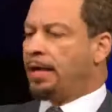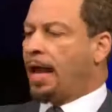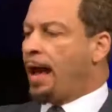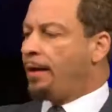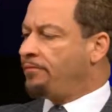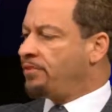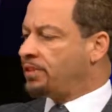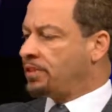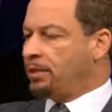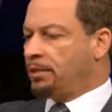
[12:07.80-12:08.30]

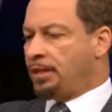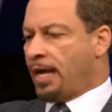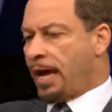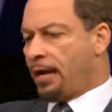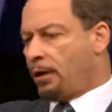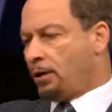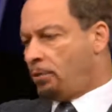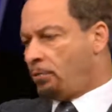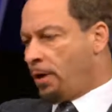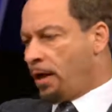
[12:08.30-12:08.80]
obviously he's got a
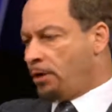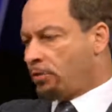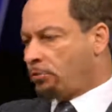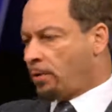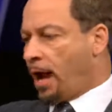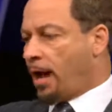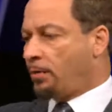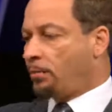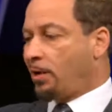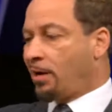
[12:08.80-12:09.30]
great
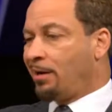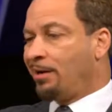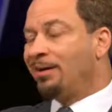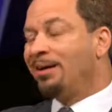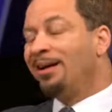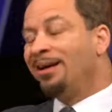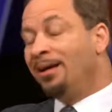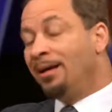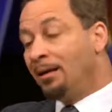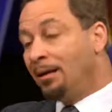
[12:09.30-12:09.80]
track record,
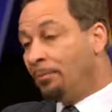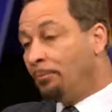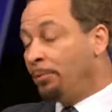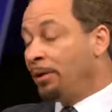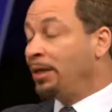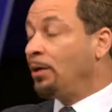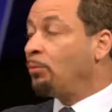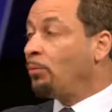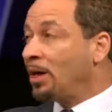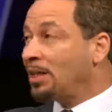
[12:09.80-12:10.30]
but
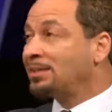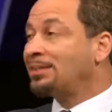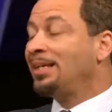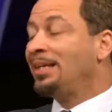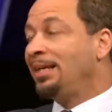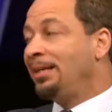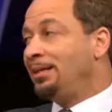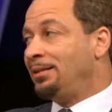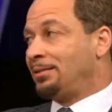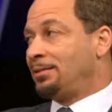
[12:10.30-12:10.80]
it was the
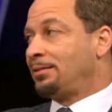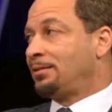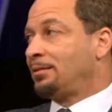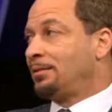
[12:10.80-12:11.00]
East.